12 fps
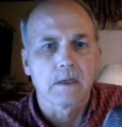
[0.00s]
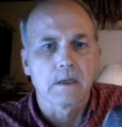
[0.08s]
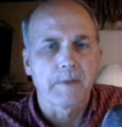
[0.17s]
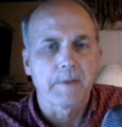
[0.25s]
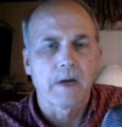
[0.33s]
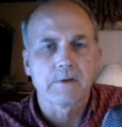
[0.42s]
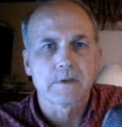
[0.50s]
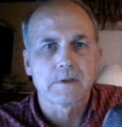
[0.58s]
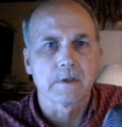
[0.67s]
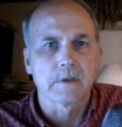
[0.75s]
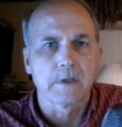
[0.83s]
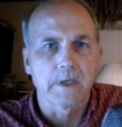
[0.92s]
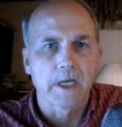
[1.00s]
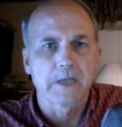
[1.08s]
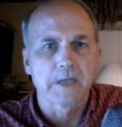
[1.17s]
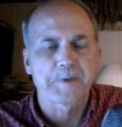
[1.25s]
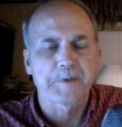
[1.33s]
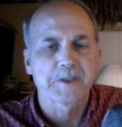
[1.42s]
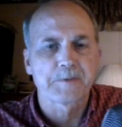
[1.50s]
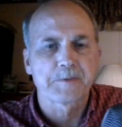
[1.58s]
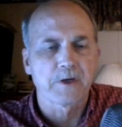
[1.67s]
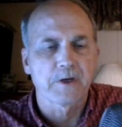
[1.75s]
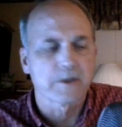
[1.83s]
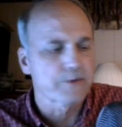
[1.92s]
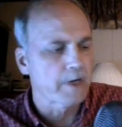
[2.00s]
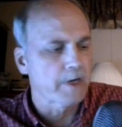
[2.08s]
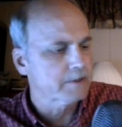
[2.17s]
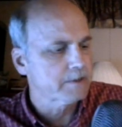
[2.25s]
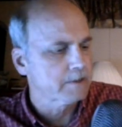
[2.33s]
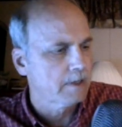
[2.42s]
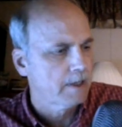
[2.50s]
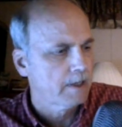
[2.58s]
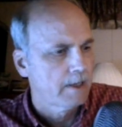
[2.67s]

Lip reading: about the Gettysburg Address.